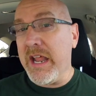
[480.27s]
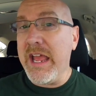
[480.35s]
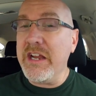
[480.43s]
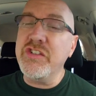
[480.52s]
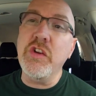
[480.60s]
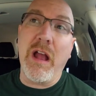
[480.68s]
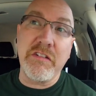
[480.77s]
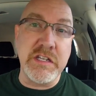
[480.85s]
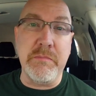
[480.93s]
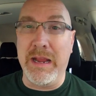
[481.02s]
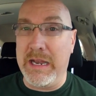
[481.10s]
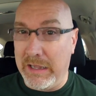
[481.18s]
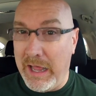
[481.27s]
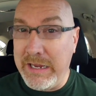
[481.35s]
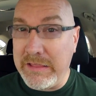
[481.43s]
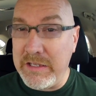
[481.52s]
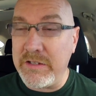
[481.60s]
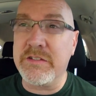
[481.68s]
eggs, you actually might
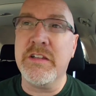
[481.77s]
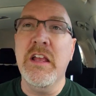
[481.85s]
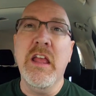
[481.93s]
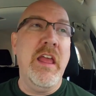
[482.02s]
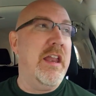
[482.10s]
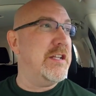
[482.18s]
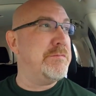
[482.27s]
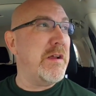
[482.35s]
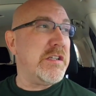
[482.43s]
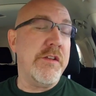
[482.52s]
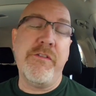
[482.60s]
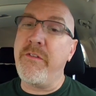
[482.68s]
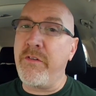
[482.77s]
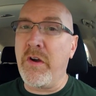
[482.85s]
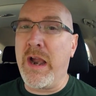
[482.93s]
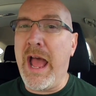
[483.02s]
like this. And especially if you've ever